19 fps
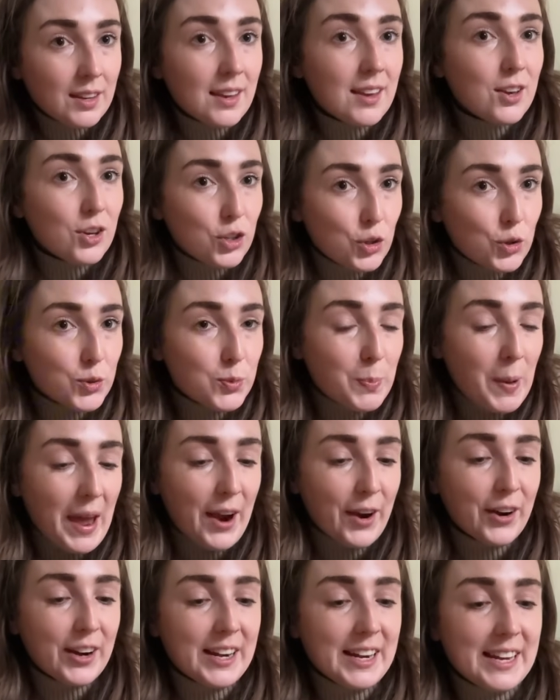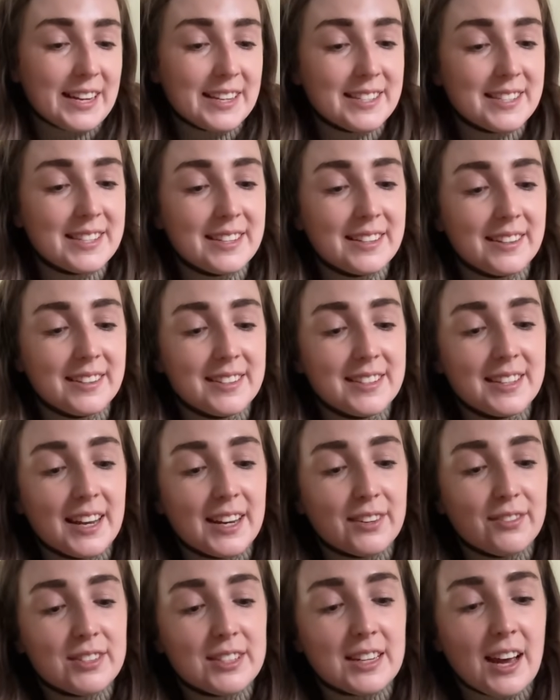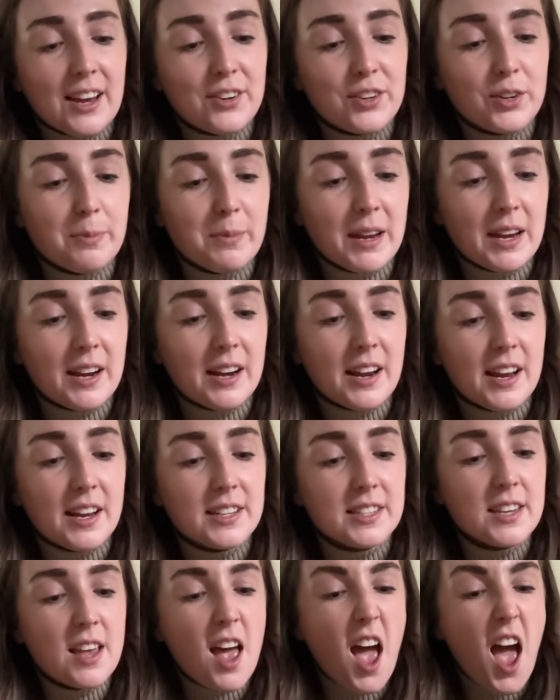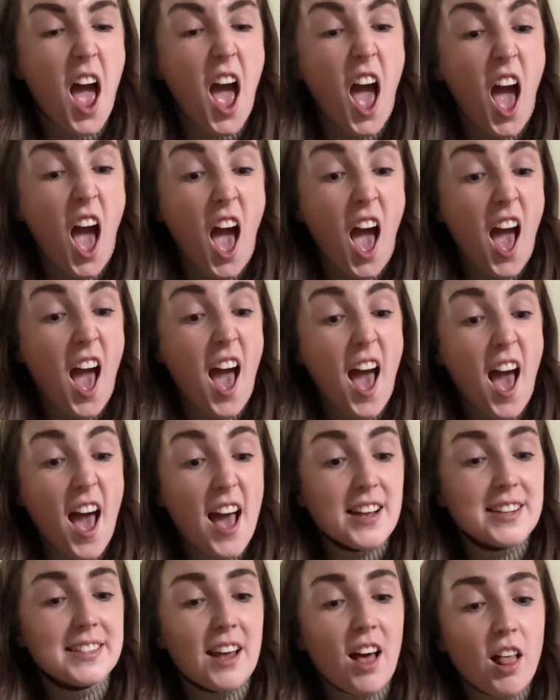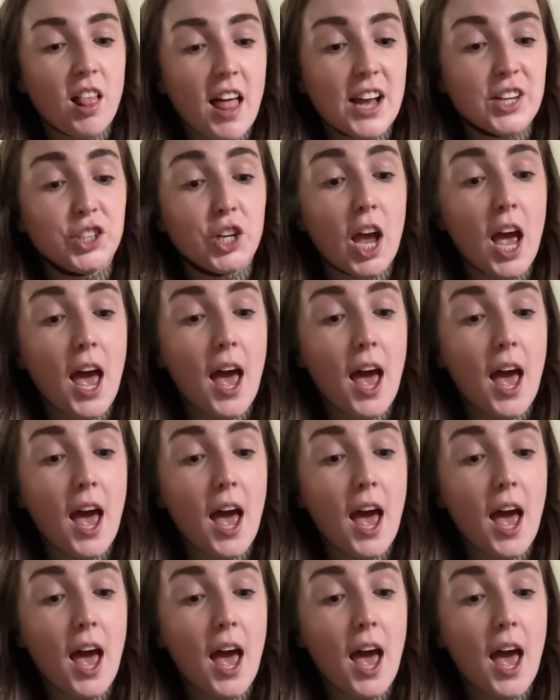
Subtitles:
use Peronaise instead of standard mayonnaise. Delicious.